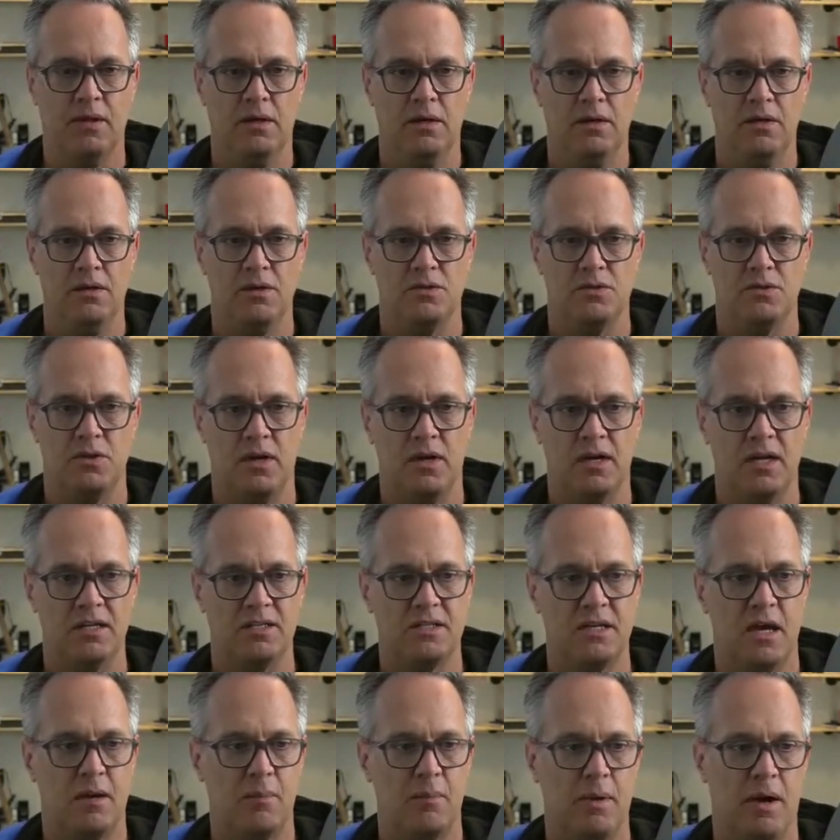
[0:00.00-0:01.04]
So I'm going to
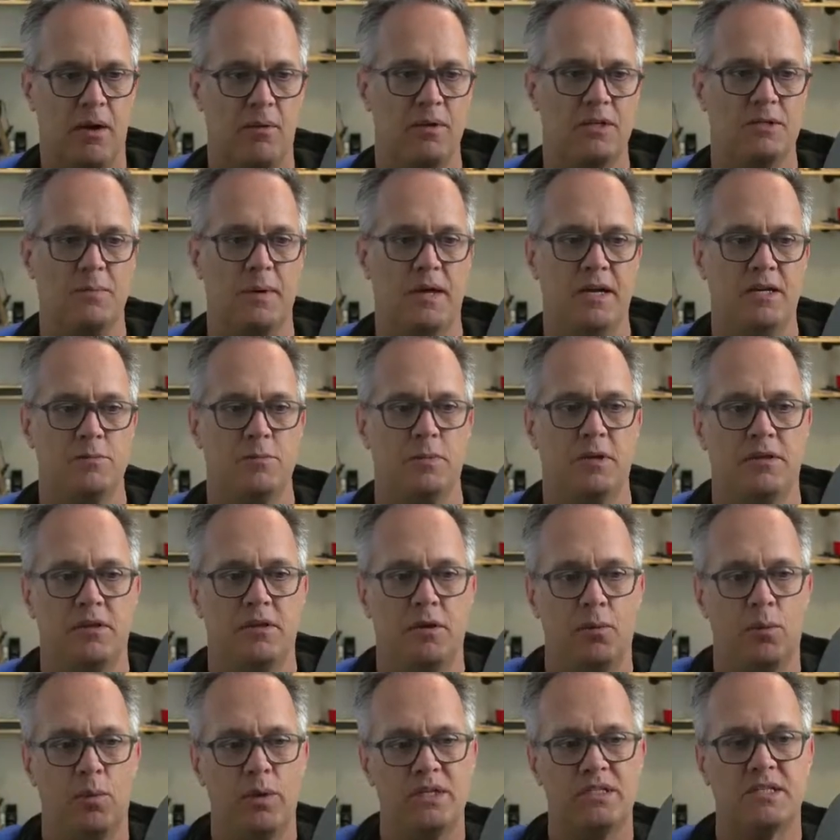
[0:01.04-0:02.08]
talk about risk management.
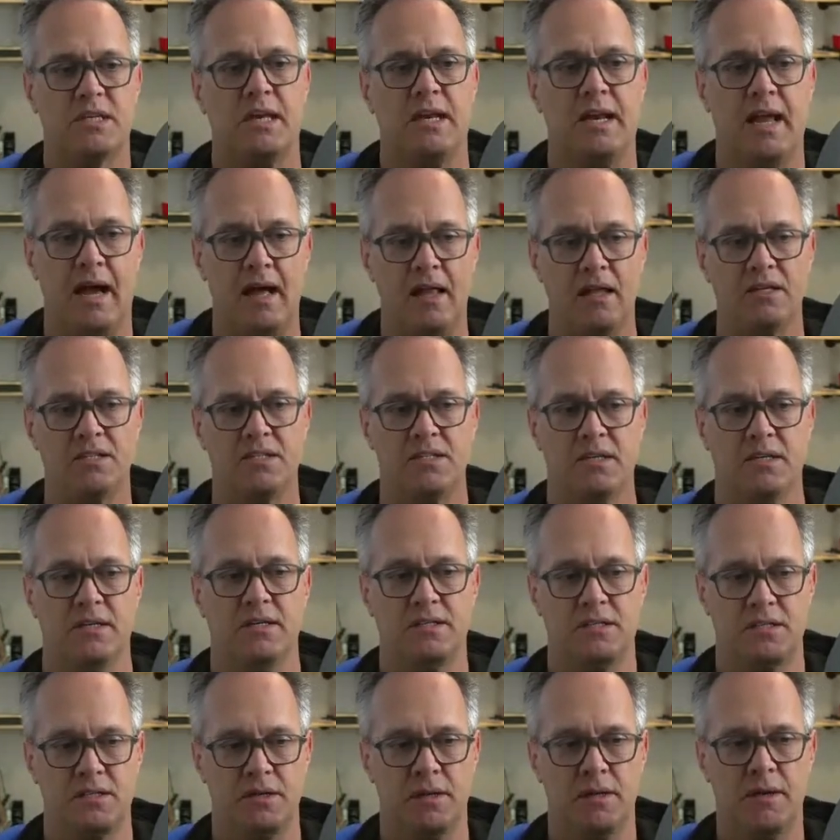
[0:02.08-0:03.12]
The risk
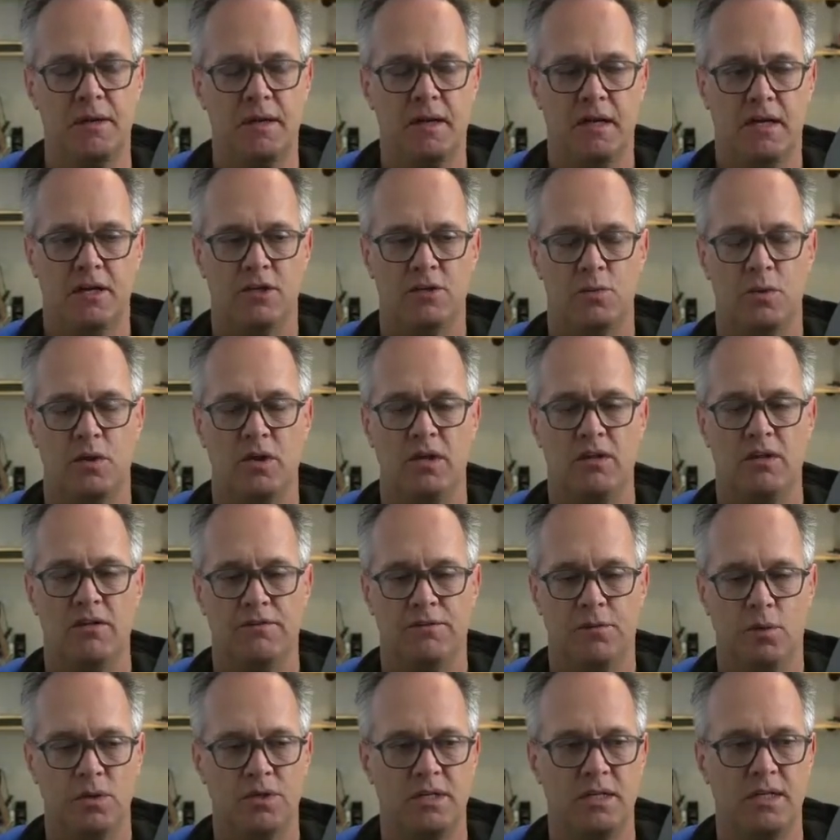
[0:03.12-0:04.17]
analysis is really the
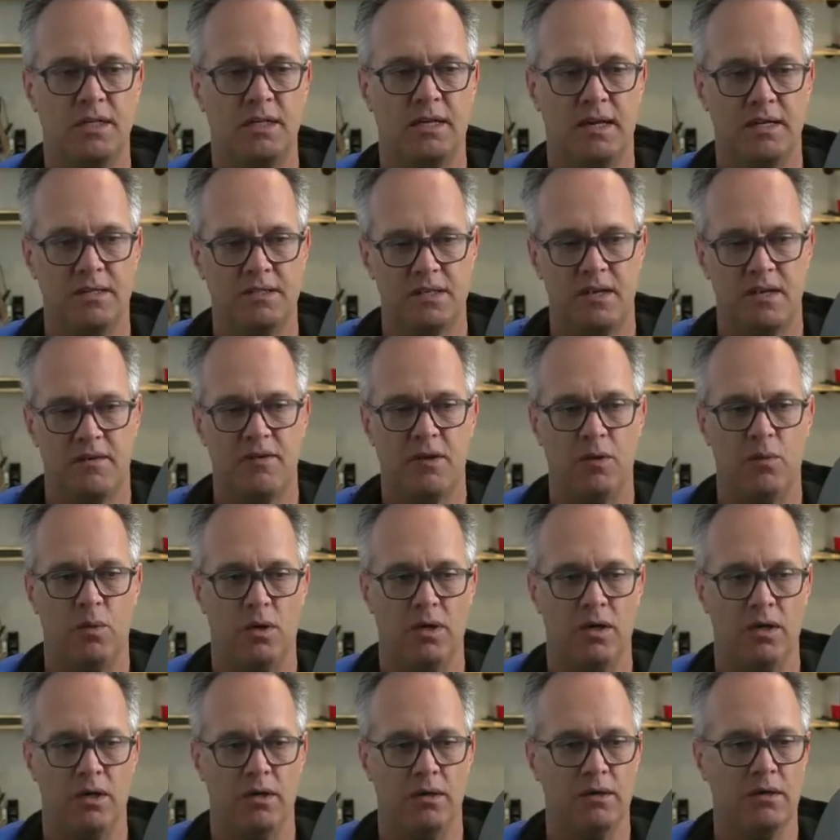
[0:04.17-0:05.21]

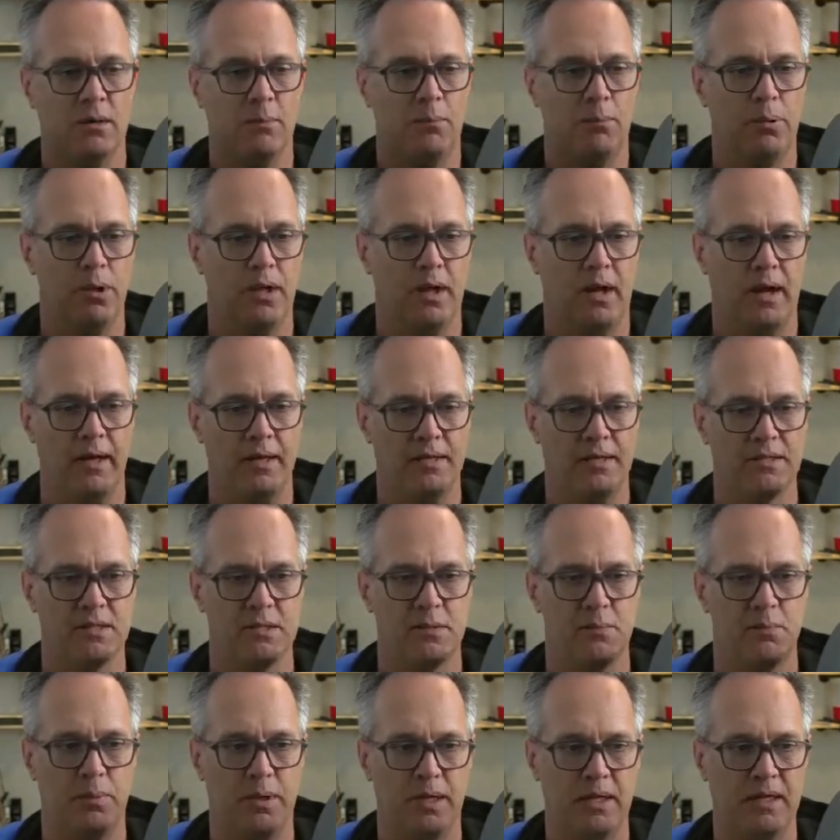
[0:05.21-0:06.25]
14971 compliance
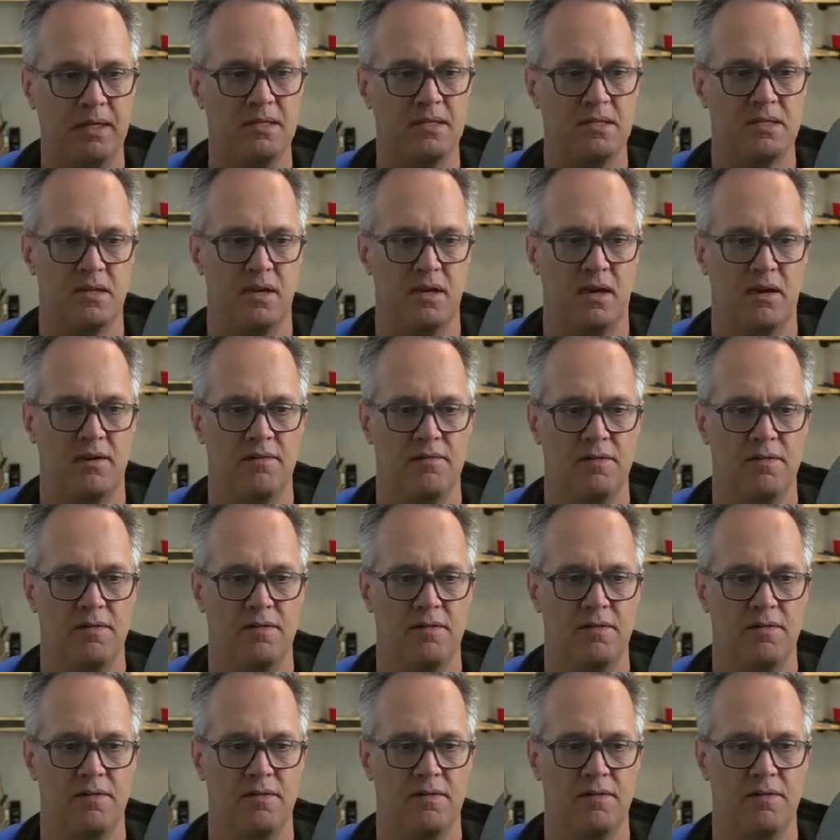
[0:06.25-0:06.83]
piece of the